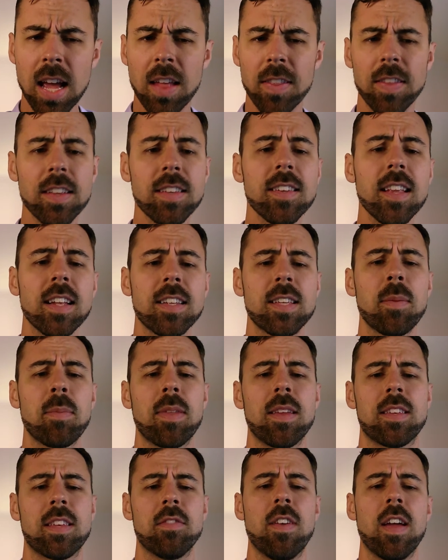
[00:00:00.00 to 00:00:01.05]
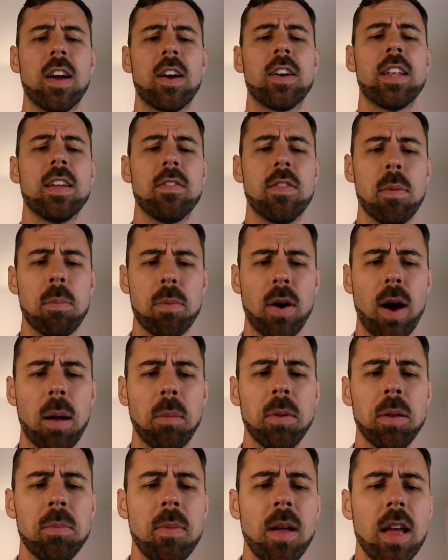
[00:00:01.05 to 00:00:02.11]
This sets up the severity of the
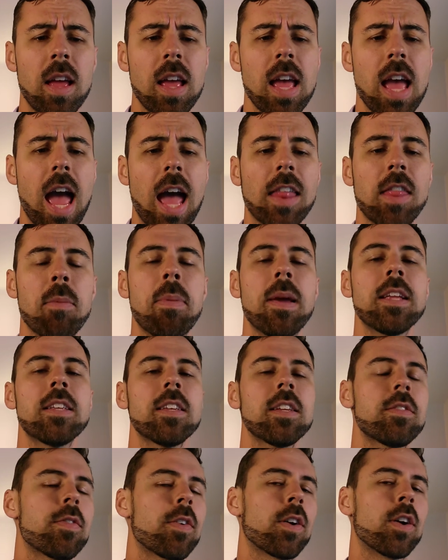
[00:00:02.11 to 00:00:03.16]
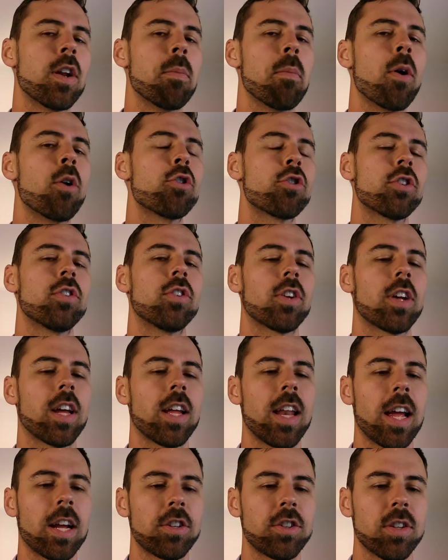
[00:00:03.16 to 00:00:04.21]
problem and the basis for an emotional
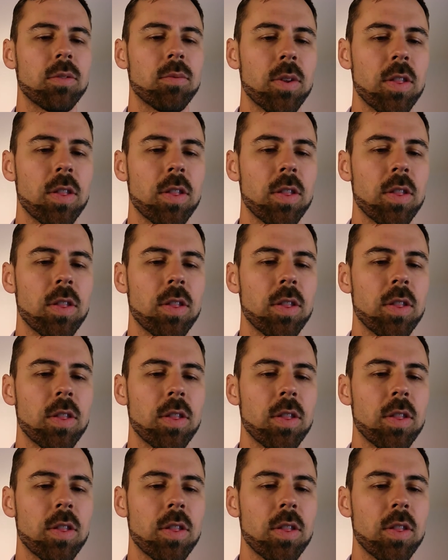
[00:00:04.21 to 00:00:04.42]
connection